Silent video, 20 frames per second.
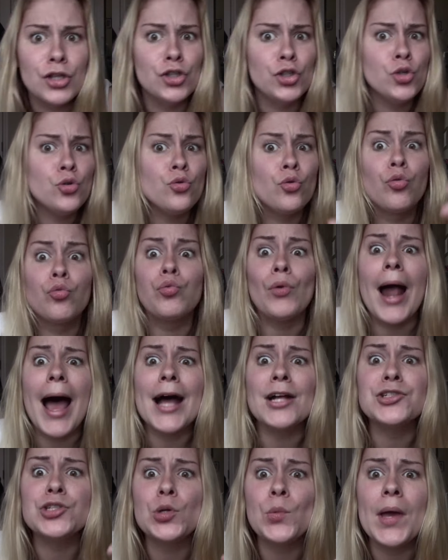You
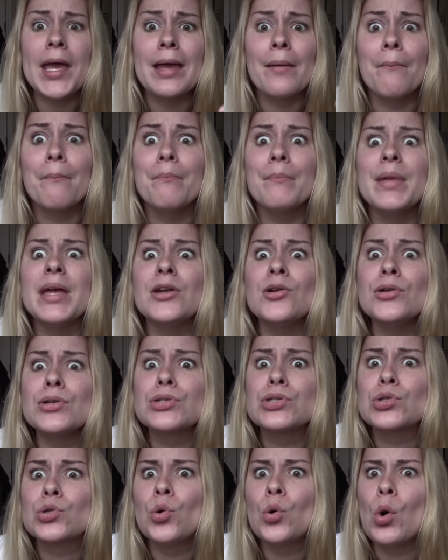graduate middle
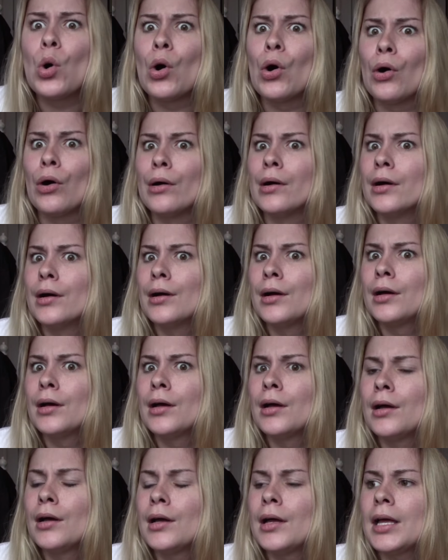school
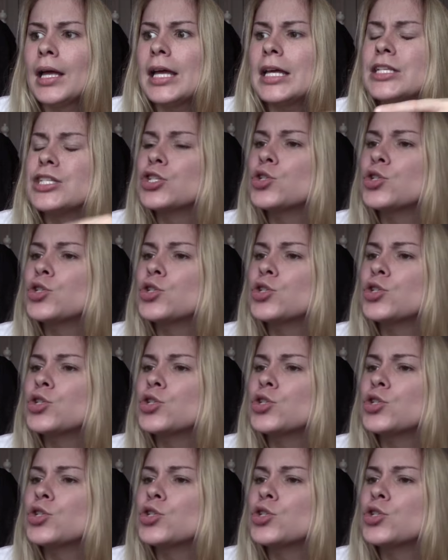in